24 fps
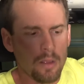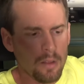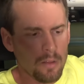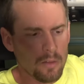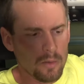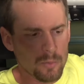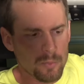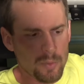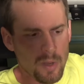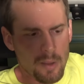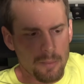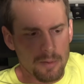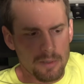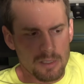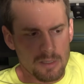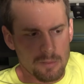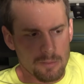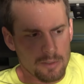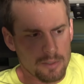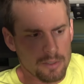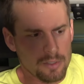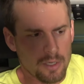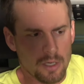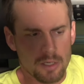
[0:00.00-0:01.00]
There's probably some
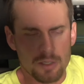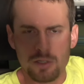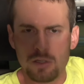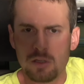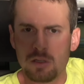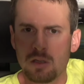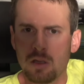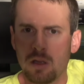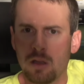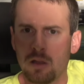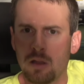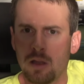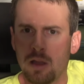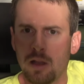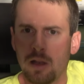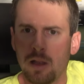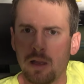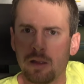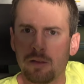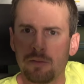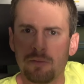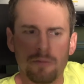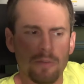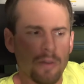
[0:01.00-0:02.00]
instructions online
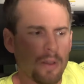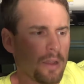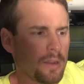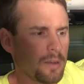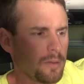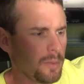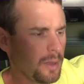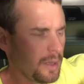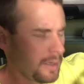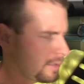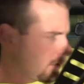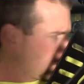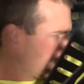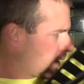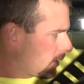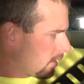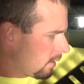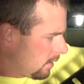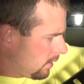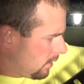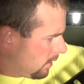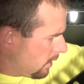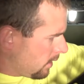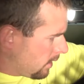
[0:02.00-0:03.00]
I can find, but
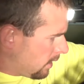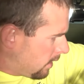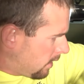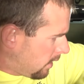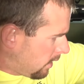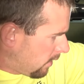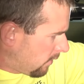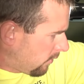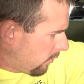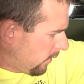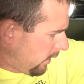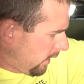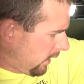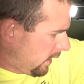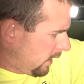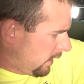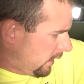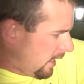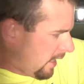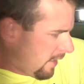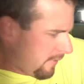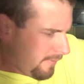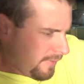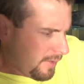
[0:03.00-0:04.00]
if we can get
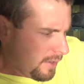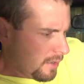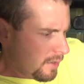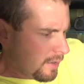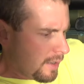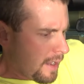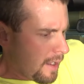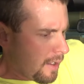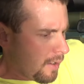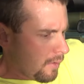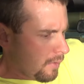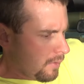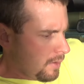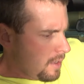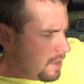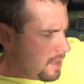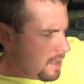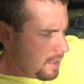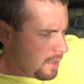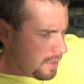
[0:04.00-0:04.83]
that figured out,